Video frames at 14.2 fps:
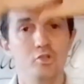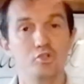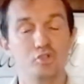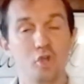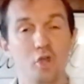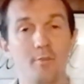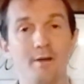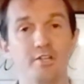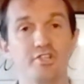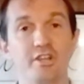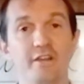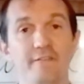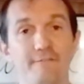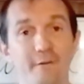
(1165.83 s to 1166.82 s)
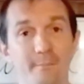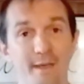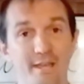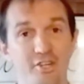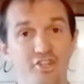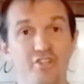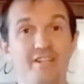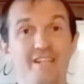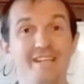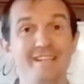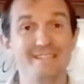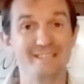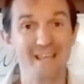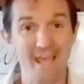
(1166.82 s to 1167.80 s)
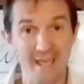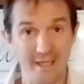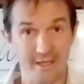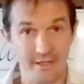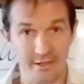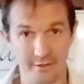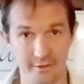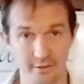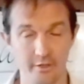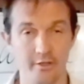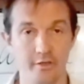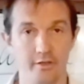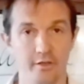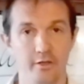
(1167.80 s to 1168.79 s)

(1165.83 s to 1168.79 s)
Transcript: so much information is there,